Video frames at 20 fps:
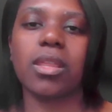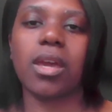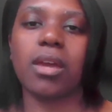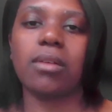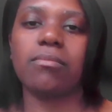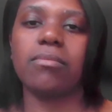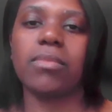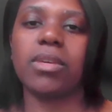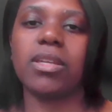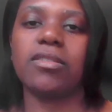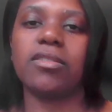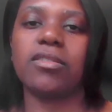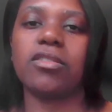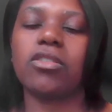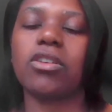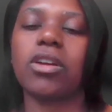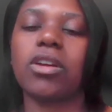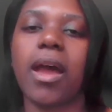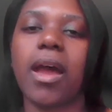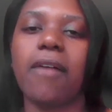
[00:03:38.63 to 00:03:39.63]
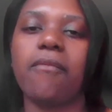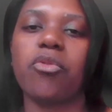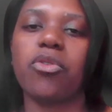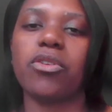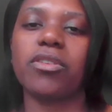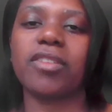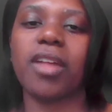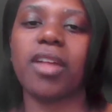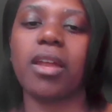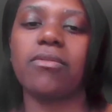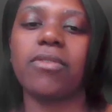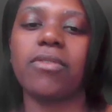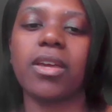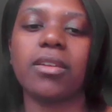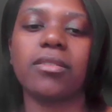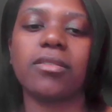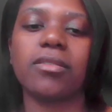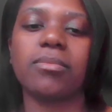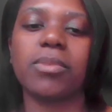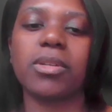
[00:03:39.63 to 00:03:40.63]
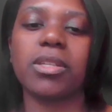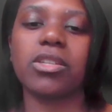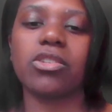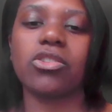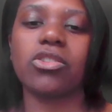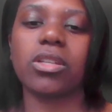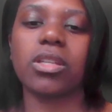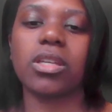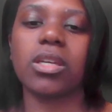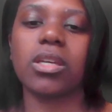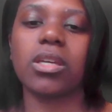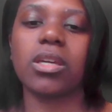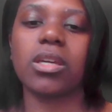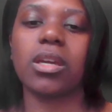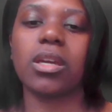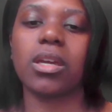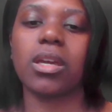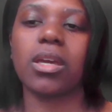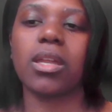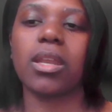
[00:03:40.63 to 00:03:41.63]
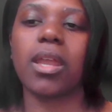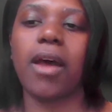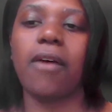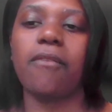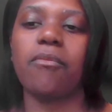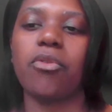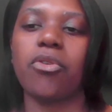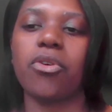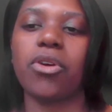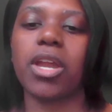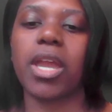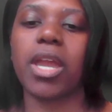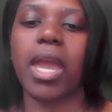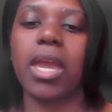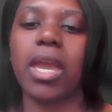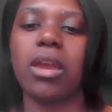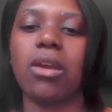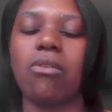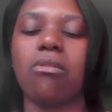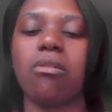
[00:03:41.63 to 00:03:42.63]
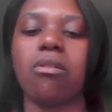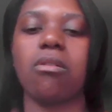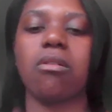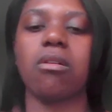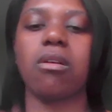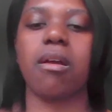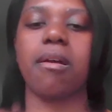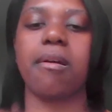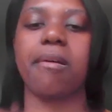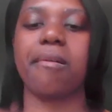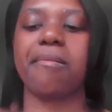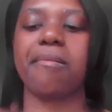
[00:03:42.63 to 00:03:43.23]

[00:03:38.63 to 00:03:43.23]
that means you're going to have more side effects potentially and could have more gait or